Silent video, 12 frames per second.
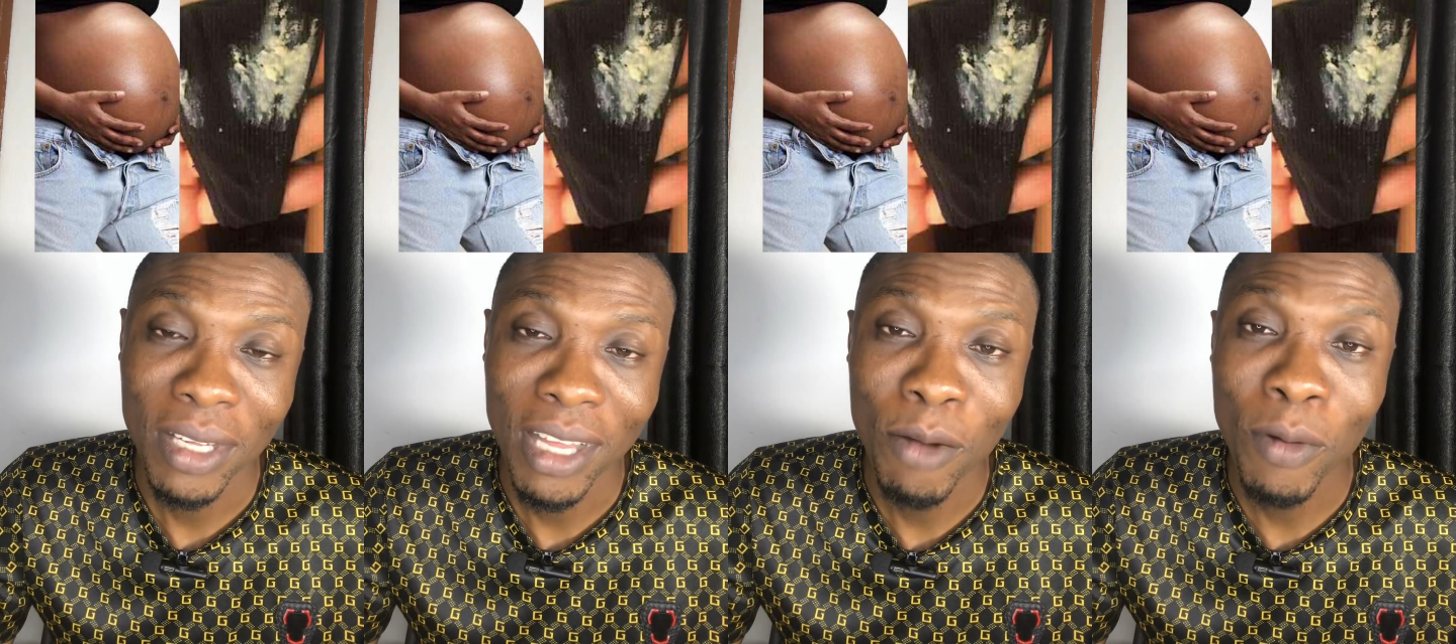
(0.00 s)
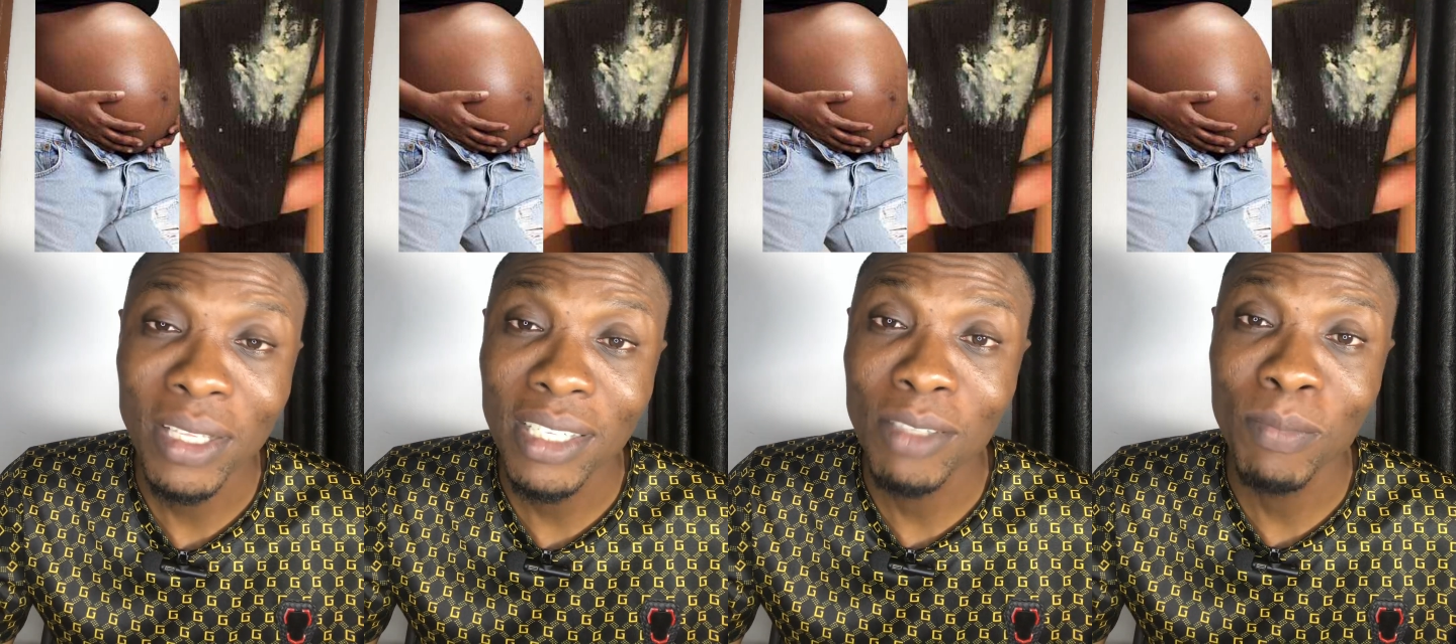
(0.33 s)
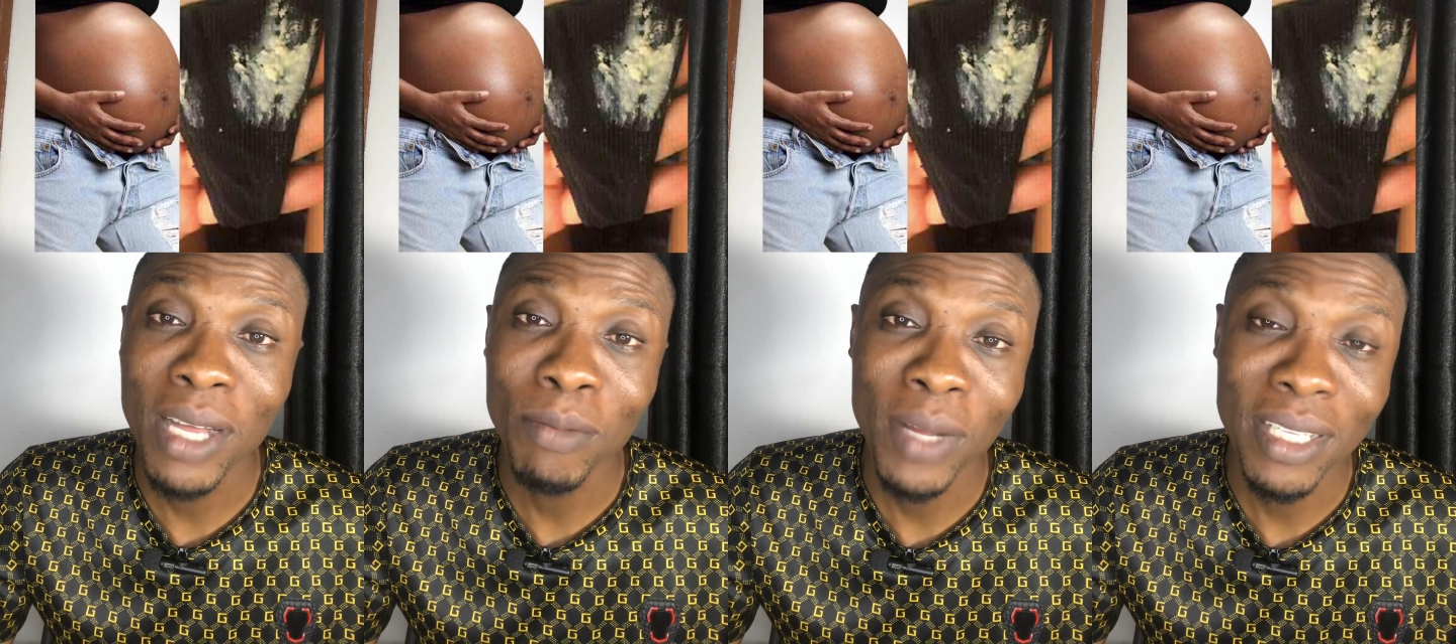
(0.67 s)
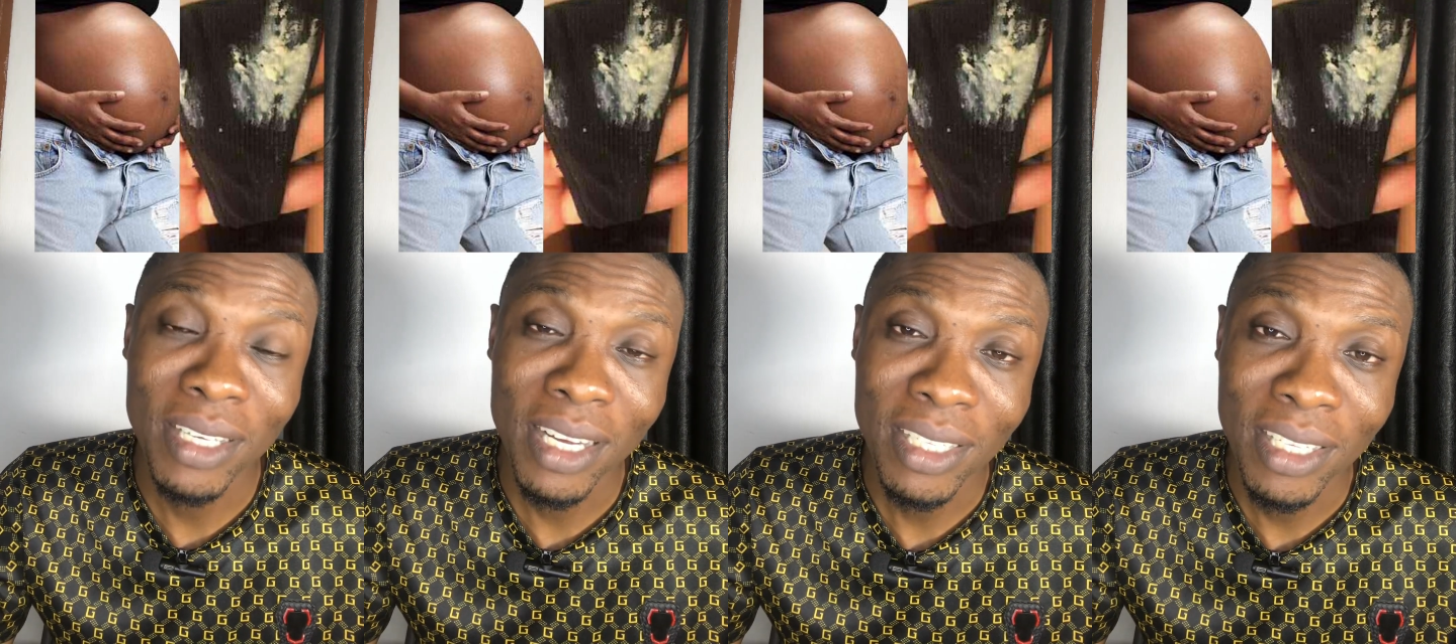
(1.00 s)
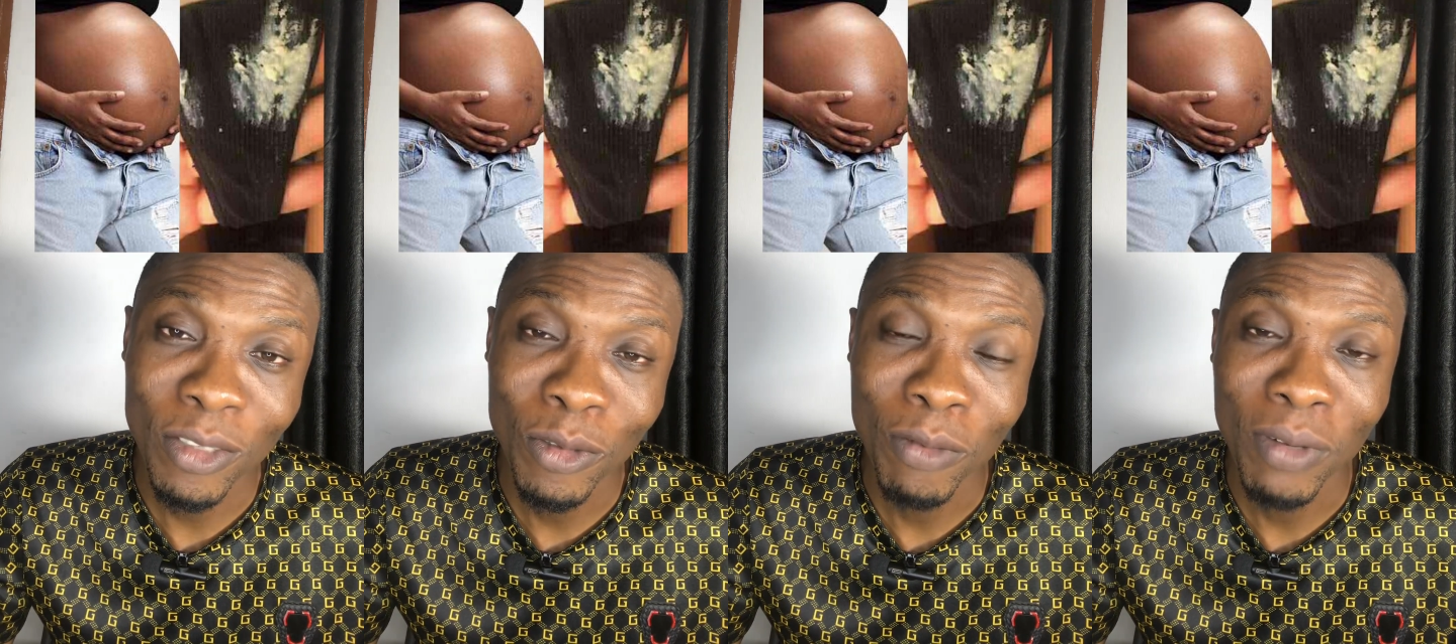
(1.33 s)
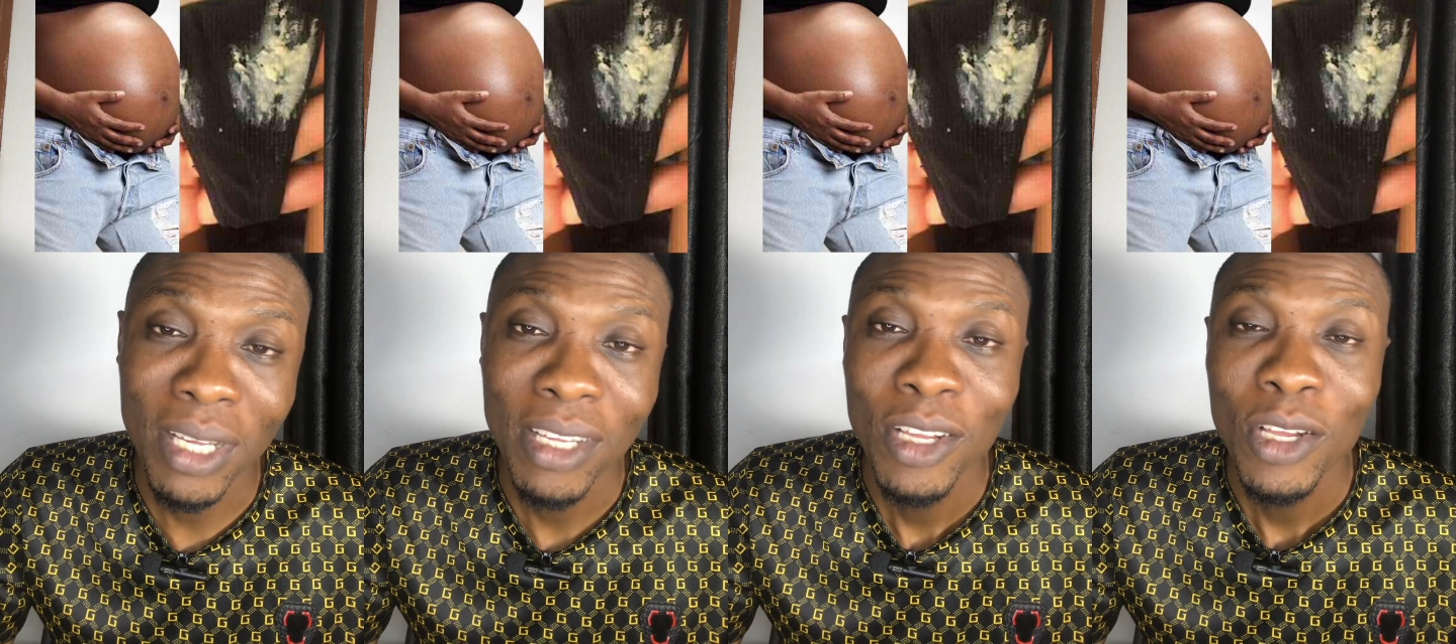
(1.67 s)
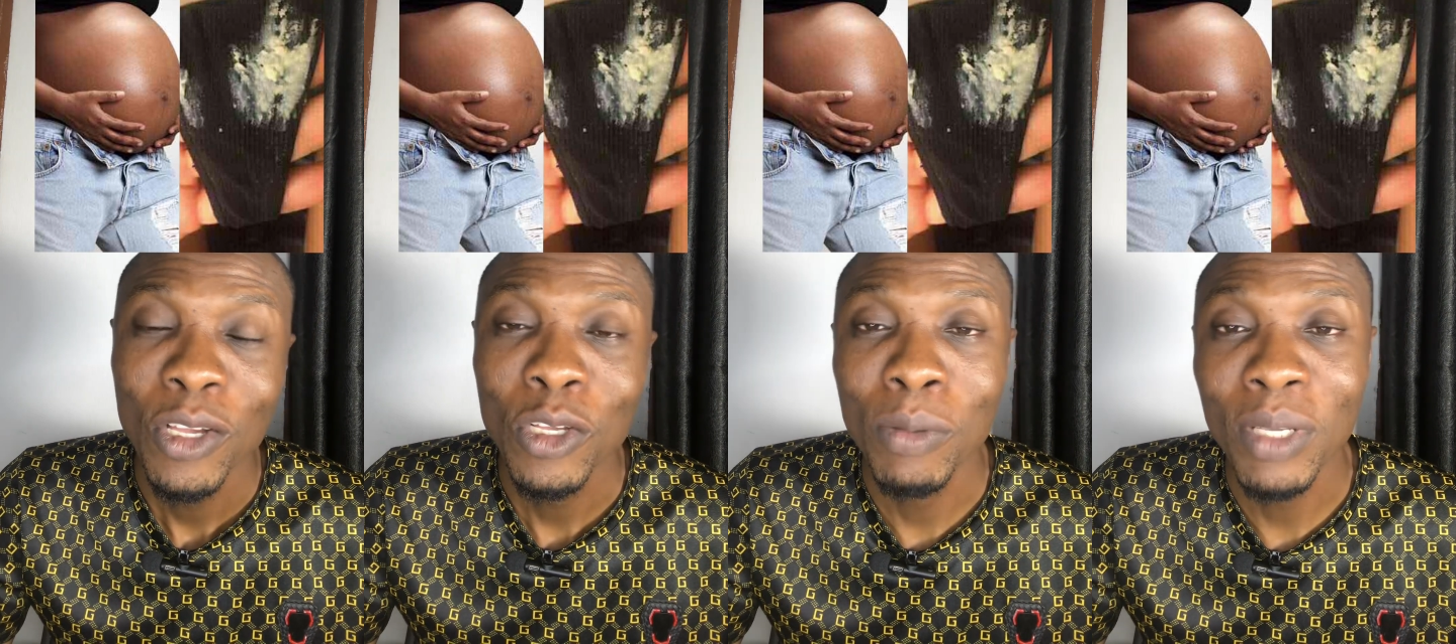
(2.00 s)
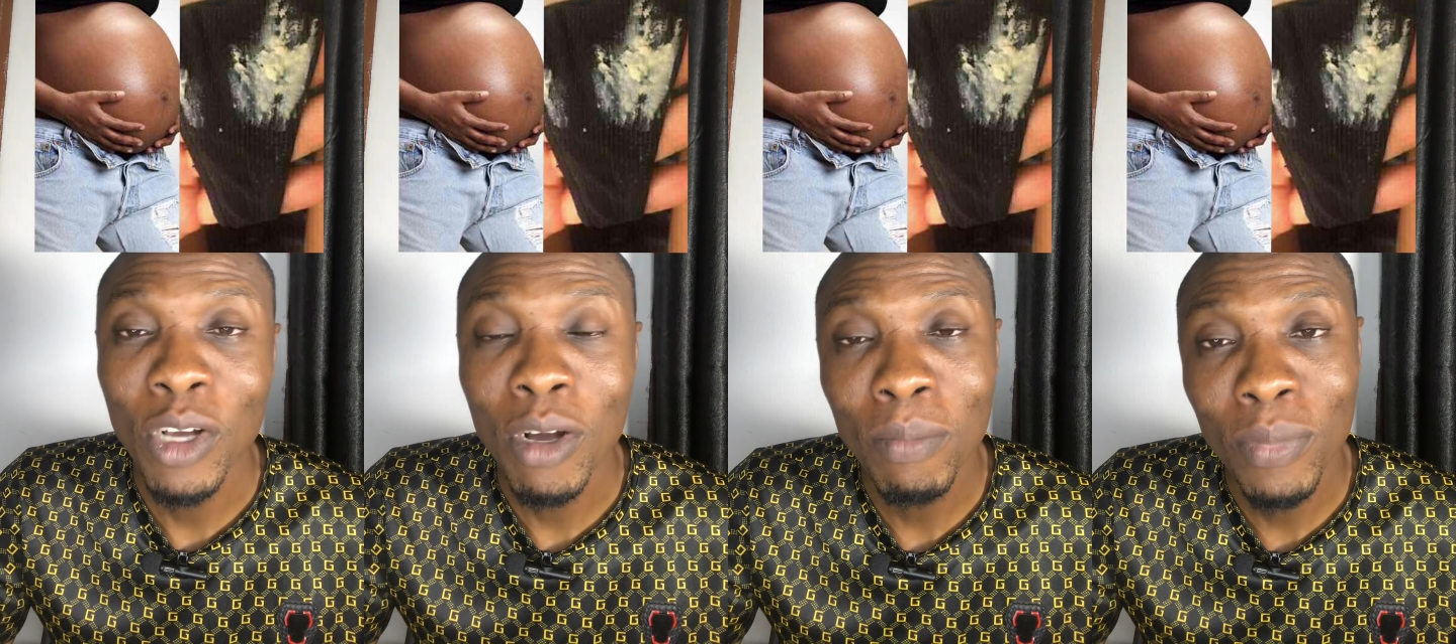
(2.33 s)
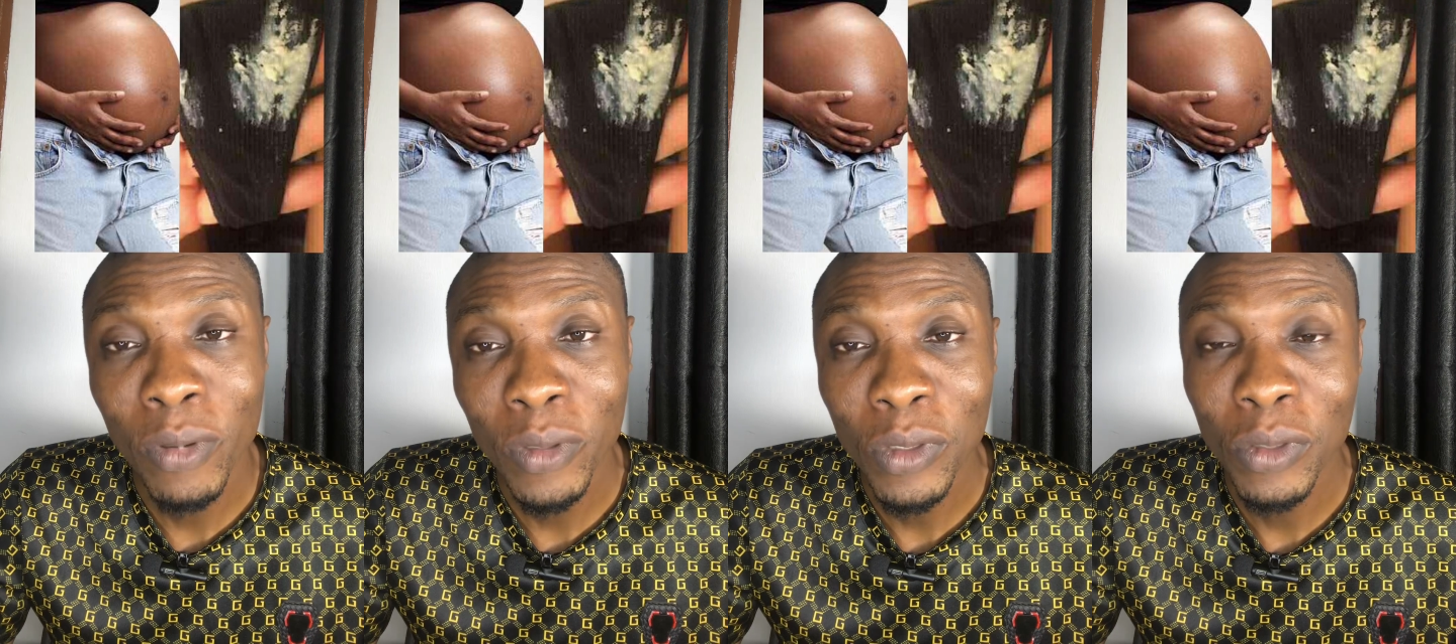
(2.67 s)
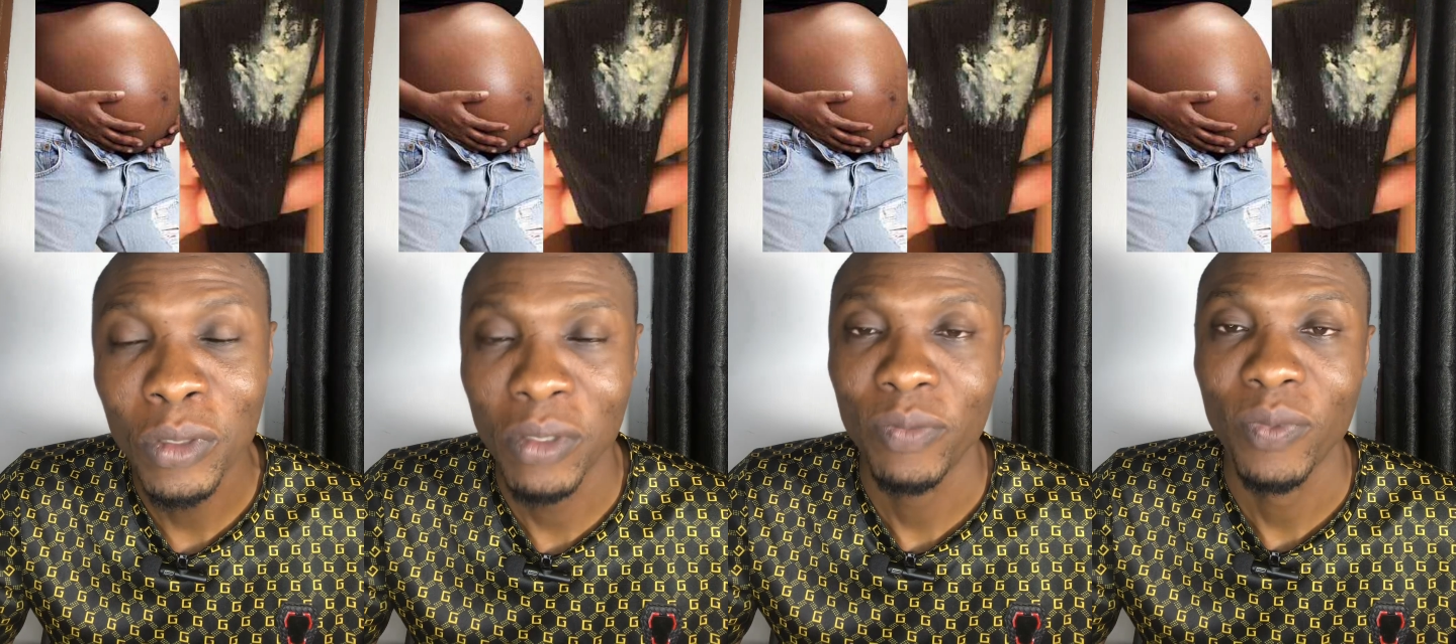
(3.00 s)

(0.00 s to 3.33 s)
And when this bad bacteria takes over, you become prone to